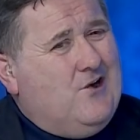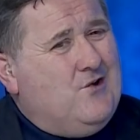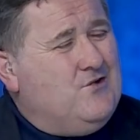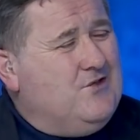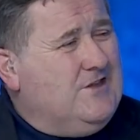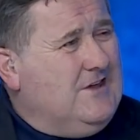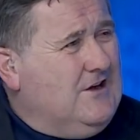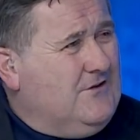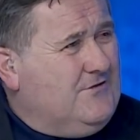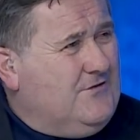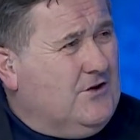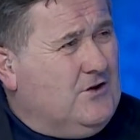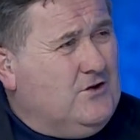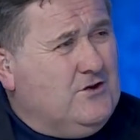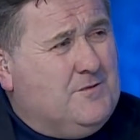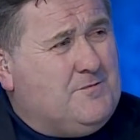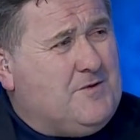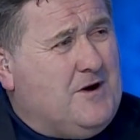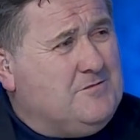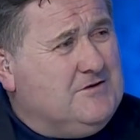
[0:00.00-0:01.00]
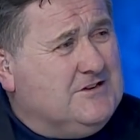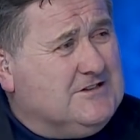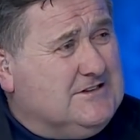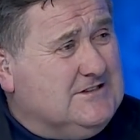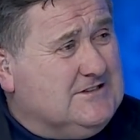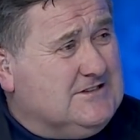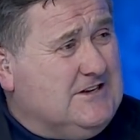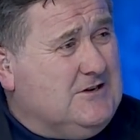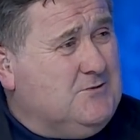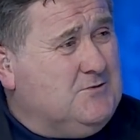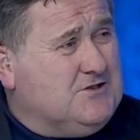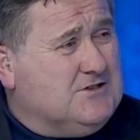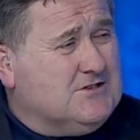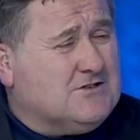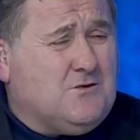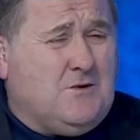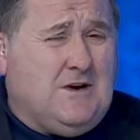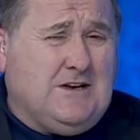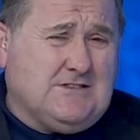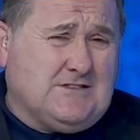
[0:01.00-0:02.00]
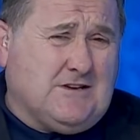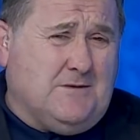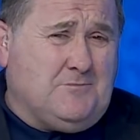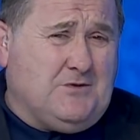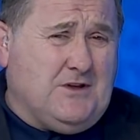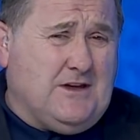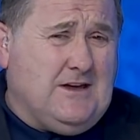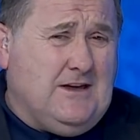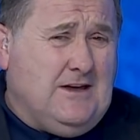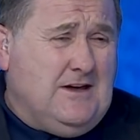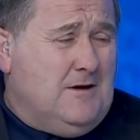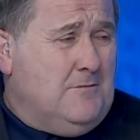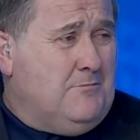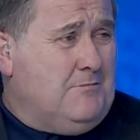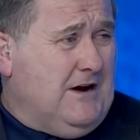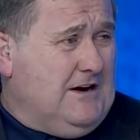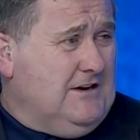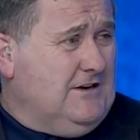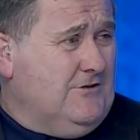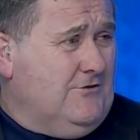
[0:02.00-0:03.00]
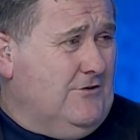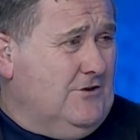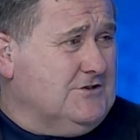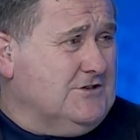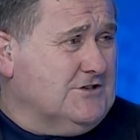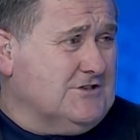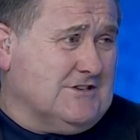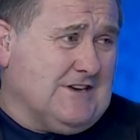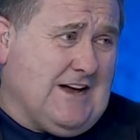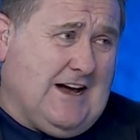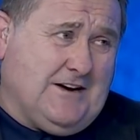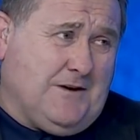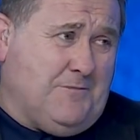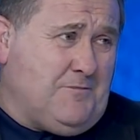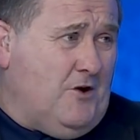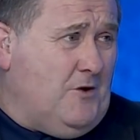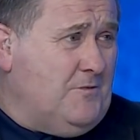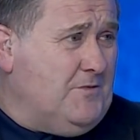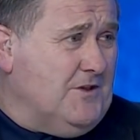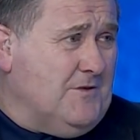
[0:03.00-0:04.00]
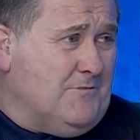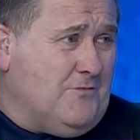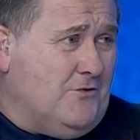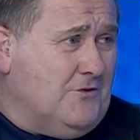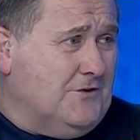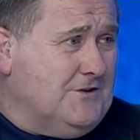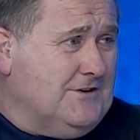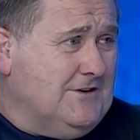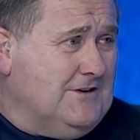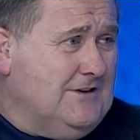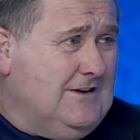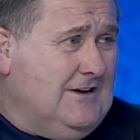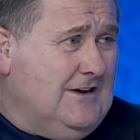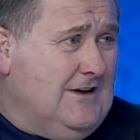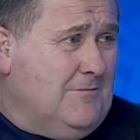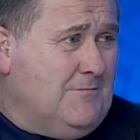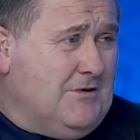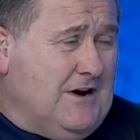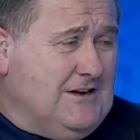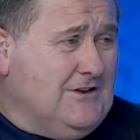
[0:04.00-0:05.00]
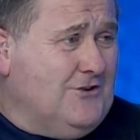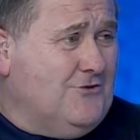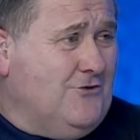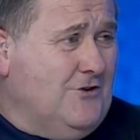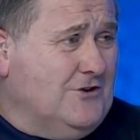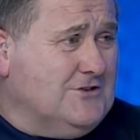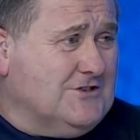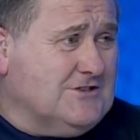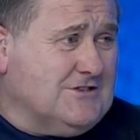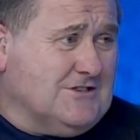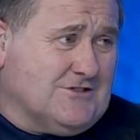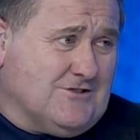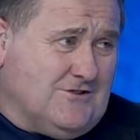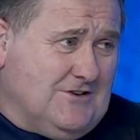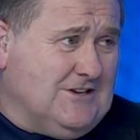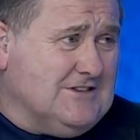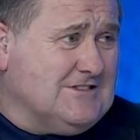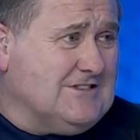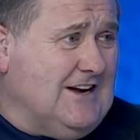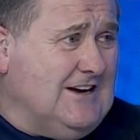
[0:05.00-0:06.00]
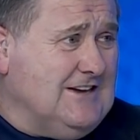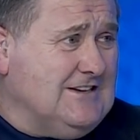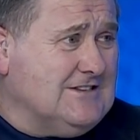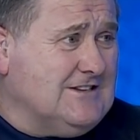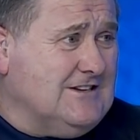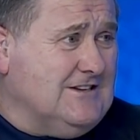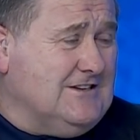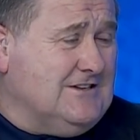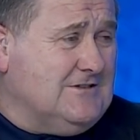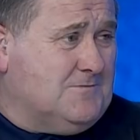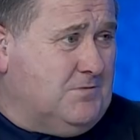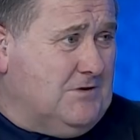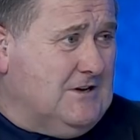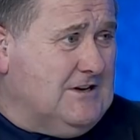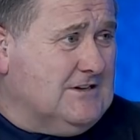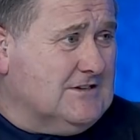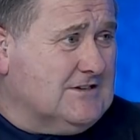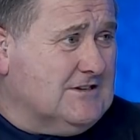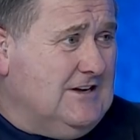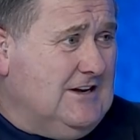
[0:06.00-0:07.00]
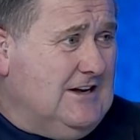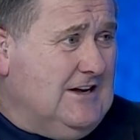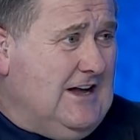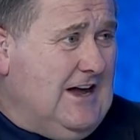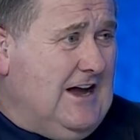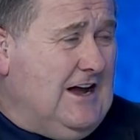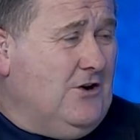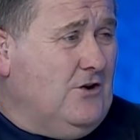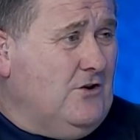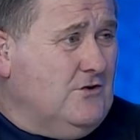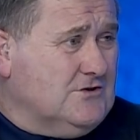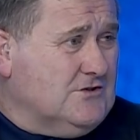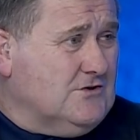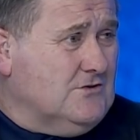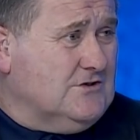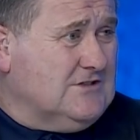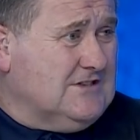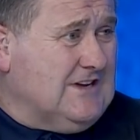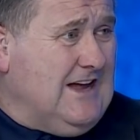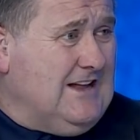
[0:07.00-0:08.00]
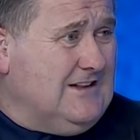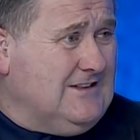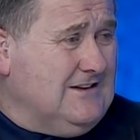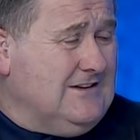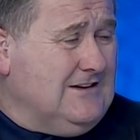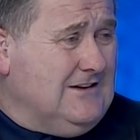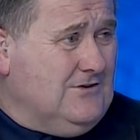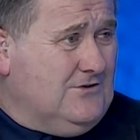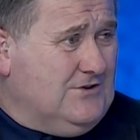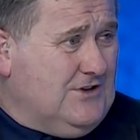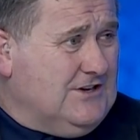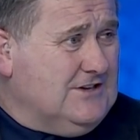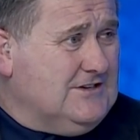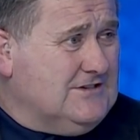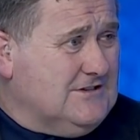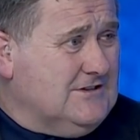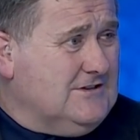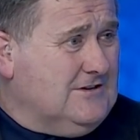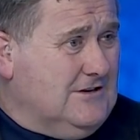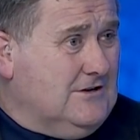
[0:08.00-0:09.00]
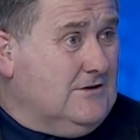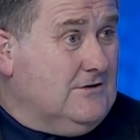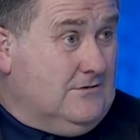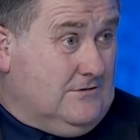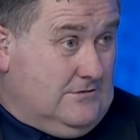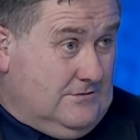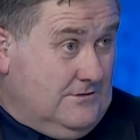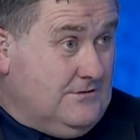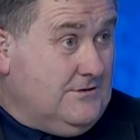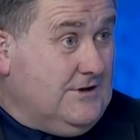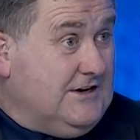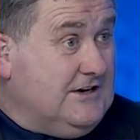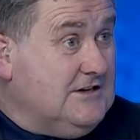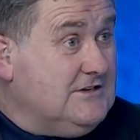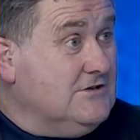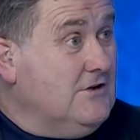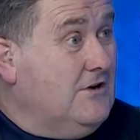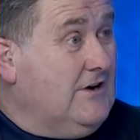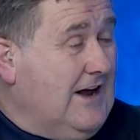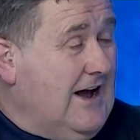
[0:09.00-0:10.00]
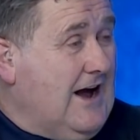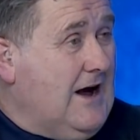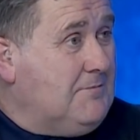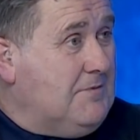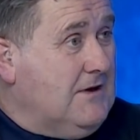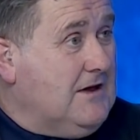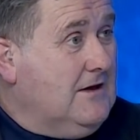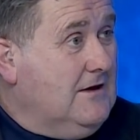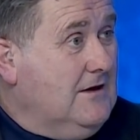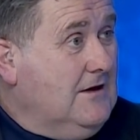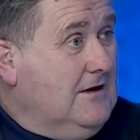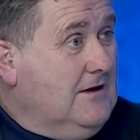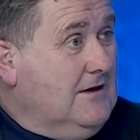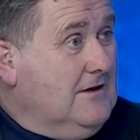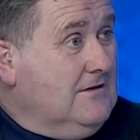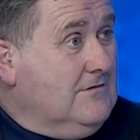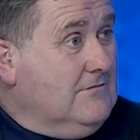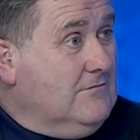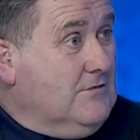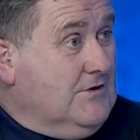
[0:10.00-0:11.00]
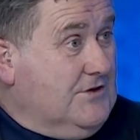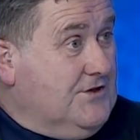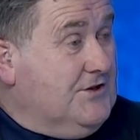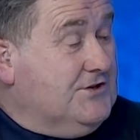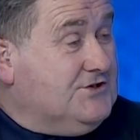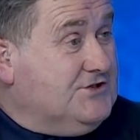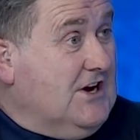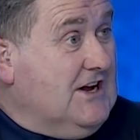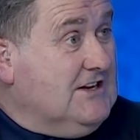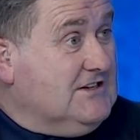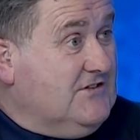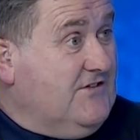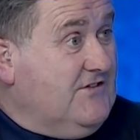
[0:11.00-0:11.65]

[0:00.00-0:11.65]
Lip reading: are out there for all the public to see, which is quite simply, Brendan Rodgers has had a pop at the board. Brendan Rodgers has criticised his players and also said that he's not happy with the